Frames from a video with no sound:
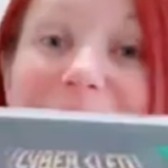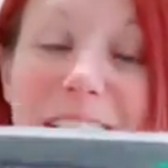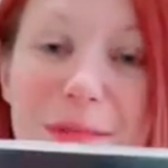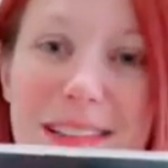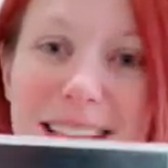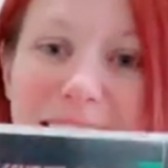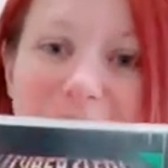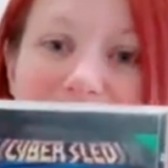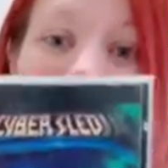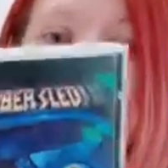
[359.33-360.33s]
Cyber
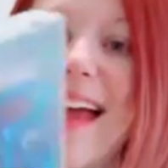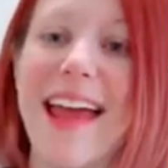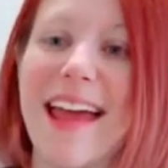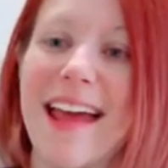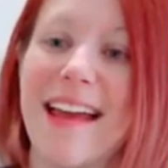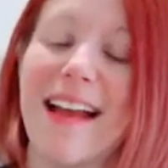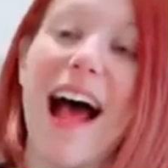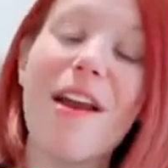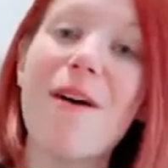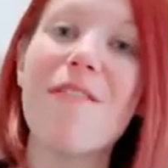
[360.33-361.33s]
Sled. And
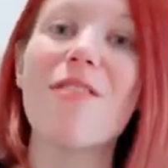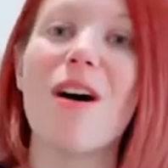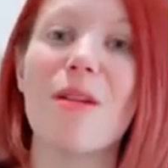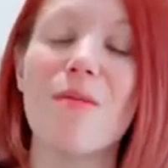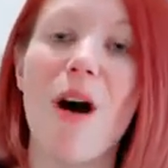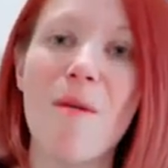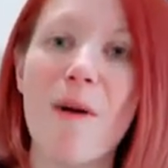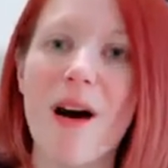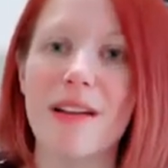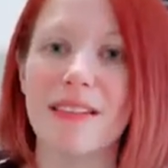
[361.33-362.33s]
I don't have a lot of long
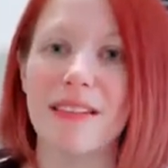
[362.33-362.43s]
box